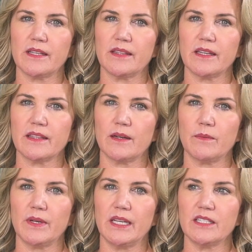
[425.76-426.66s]
I think that
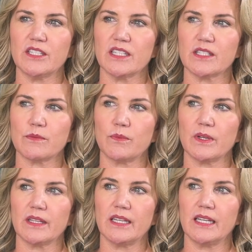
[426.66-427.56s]
we just
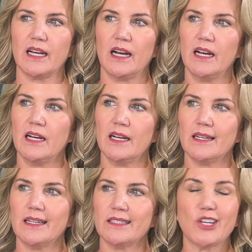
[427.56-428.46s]
really
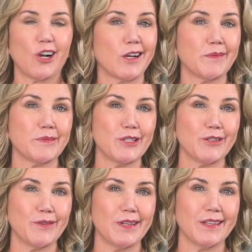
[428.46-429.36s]
chalk up
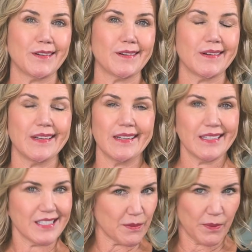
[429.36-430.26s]
to either it
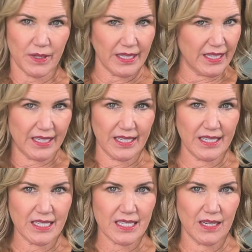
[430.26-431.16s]
is what it
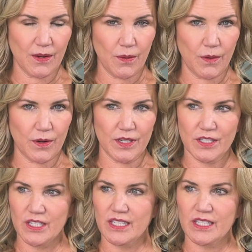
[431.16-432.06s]
is or
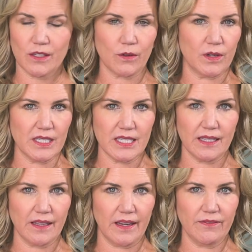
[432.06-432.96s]
it's just a crazy
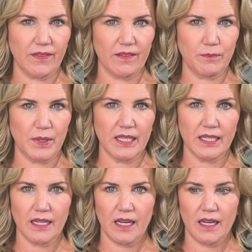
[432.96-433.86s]
life of
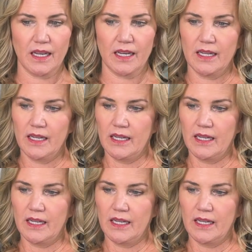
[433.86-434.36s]
being a